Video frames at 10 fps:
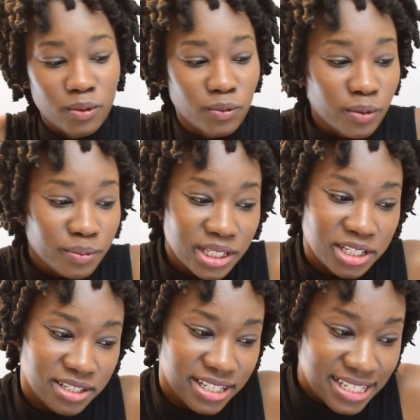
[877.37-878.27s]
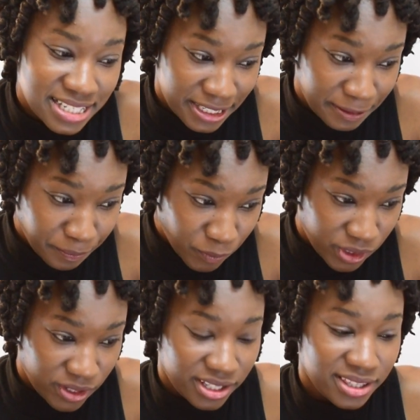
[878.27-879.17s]
won't be created
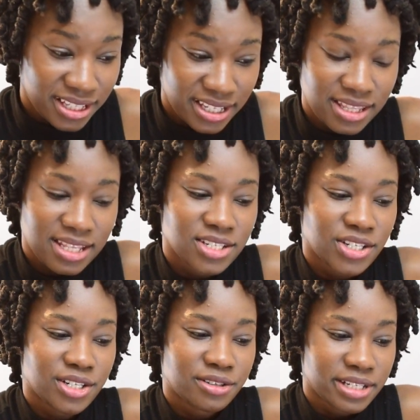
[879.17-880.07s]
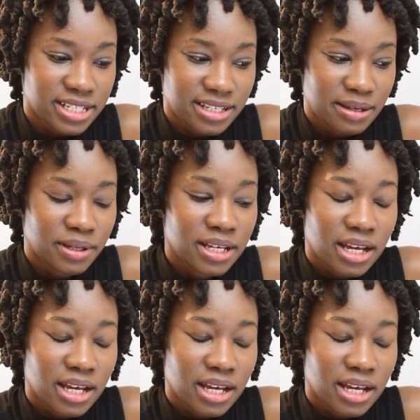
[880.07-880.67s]
without the thinking that generates them,